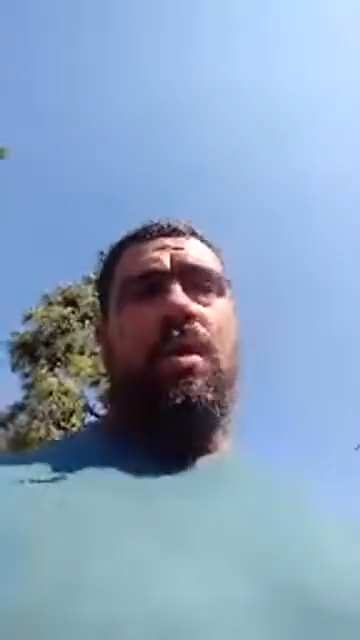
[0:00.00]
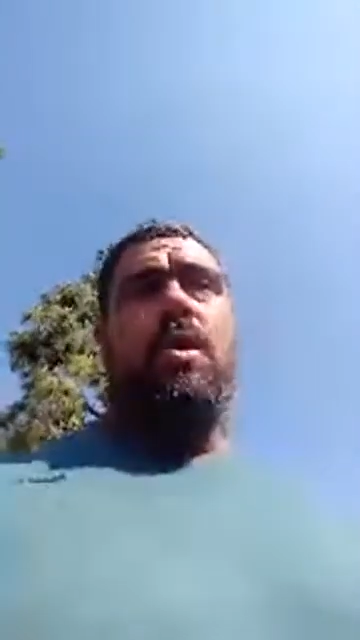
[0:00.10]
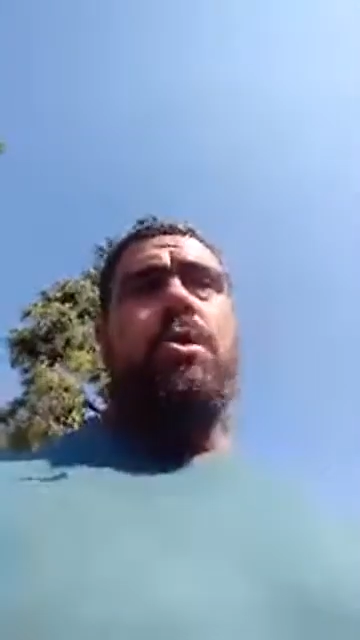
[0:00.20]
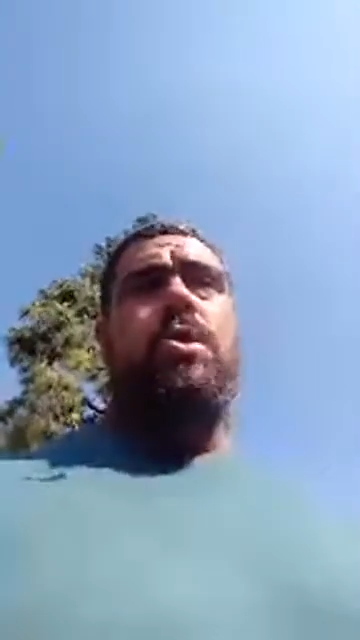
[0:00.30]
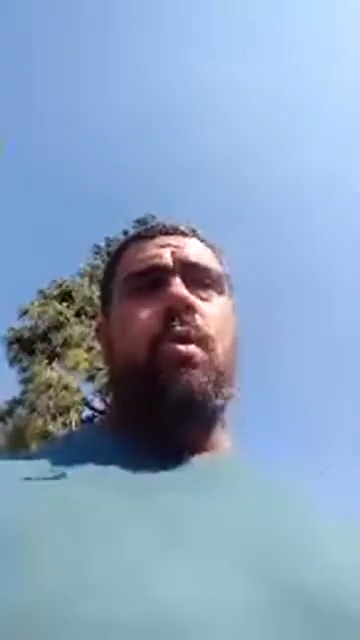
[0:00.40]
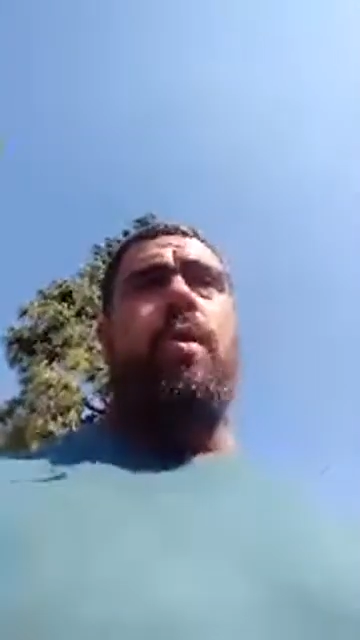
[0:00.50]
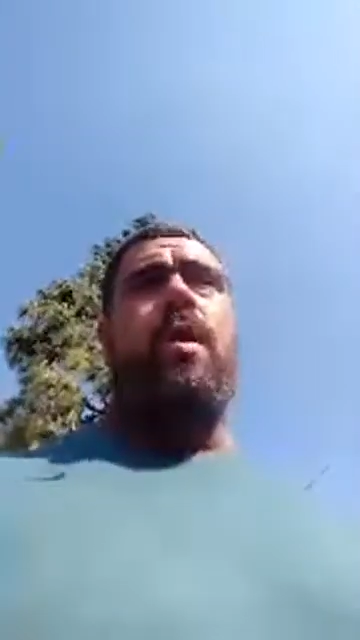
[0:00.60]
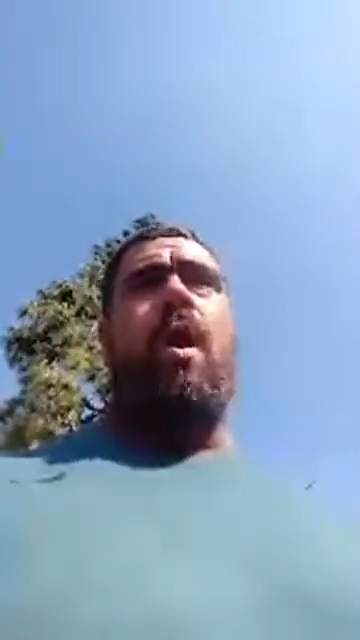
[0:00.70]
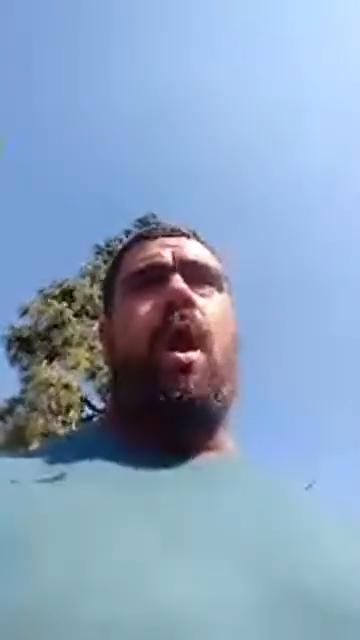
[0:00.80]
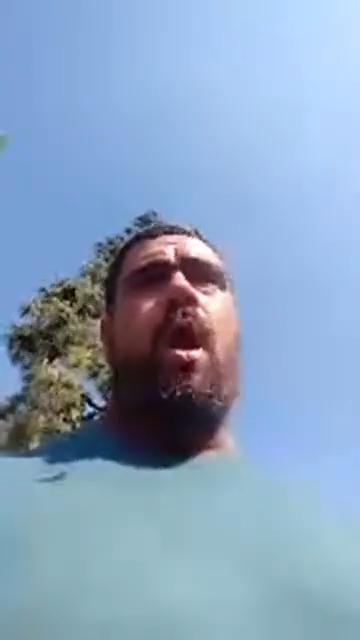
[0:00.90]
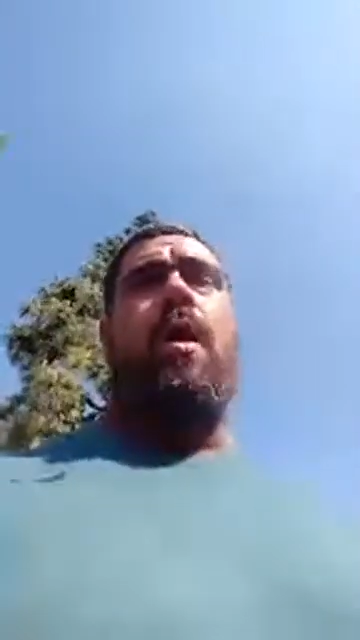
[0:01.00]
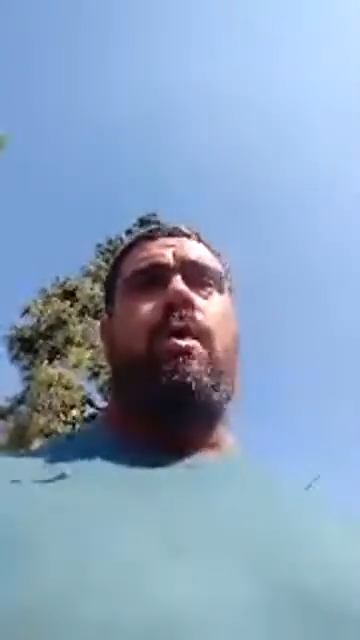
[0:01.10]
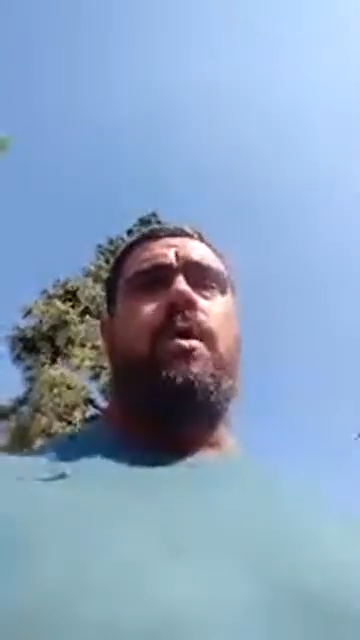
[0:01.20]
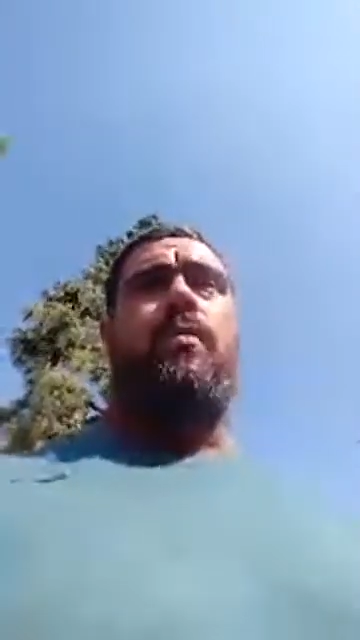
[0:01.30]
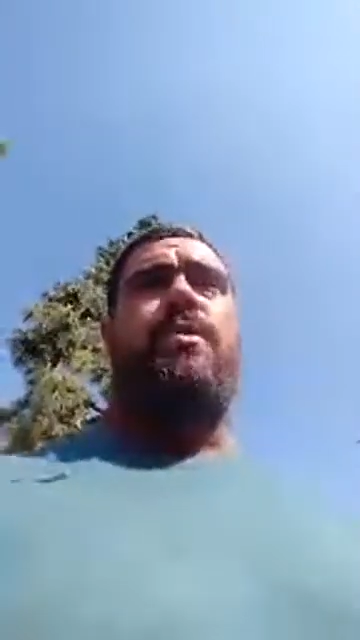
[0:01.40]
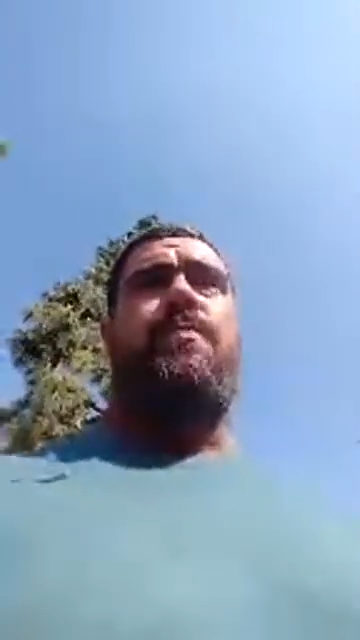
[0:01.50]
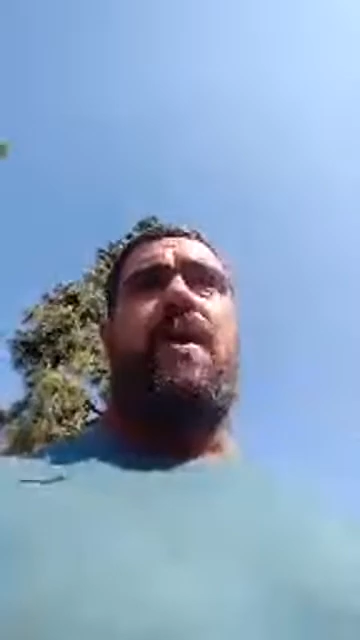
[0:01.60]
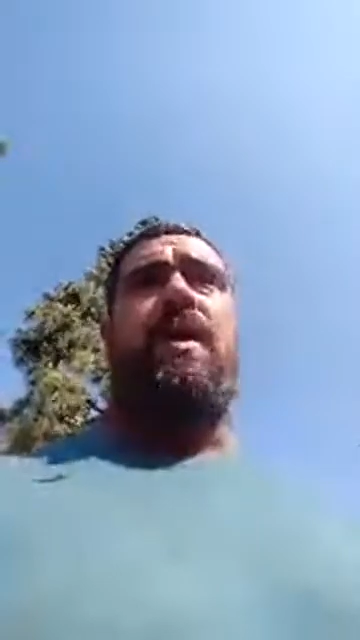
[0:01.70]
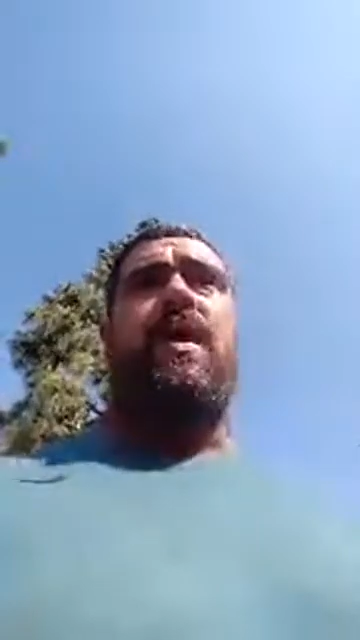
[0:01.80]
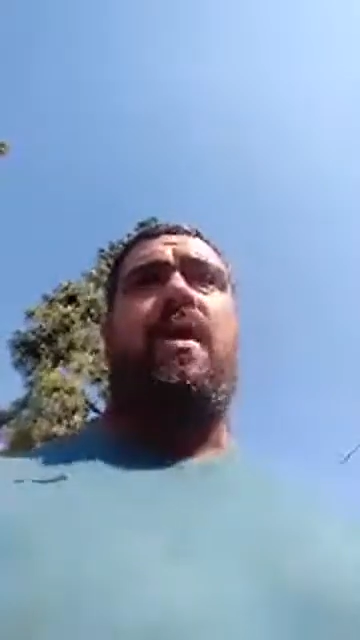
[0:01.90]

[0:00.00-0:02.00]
Do it in honor and respect out of